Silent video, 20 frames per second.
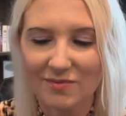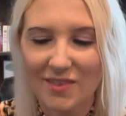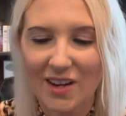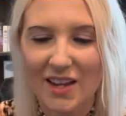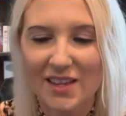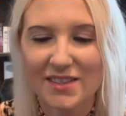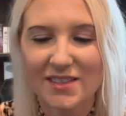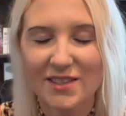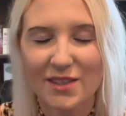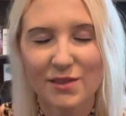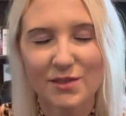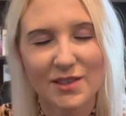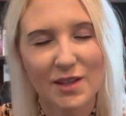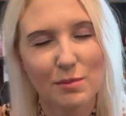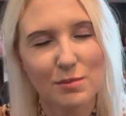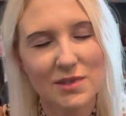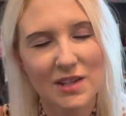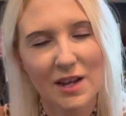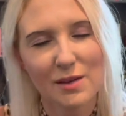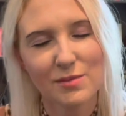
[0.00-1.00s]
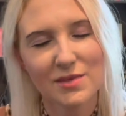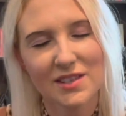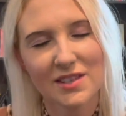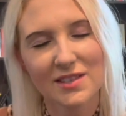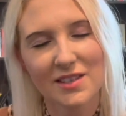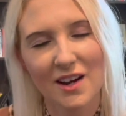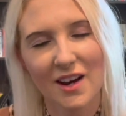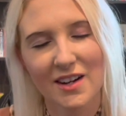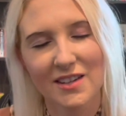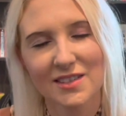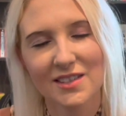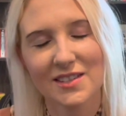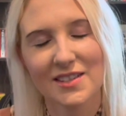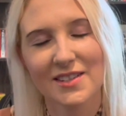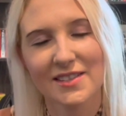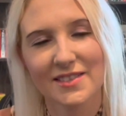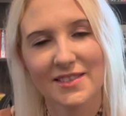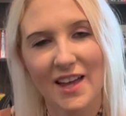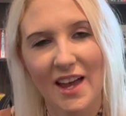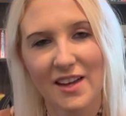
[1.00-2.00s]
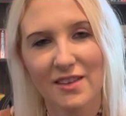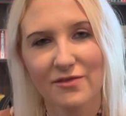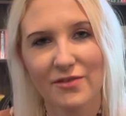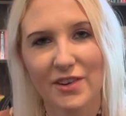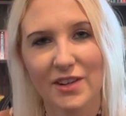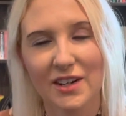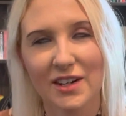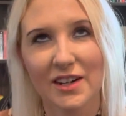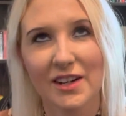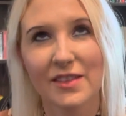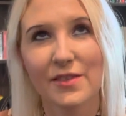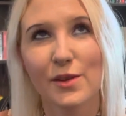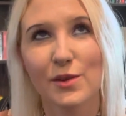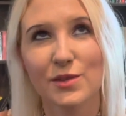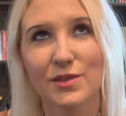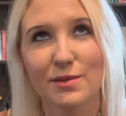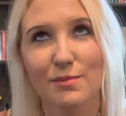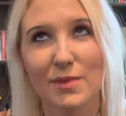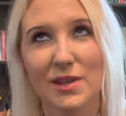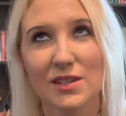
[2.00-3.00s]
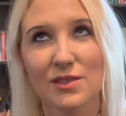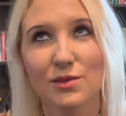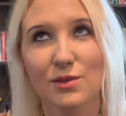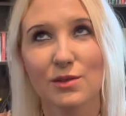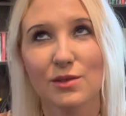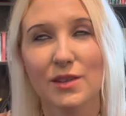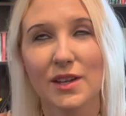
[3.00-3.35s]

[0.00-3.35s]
And so sometimes it's hard to decipher in those mental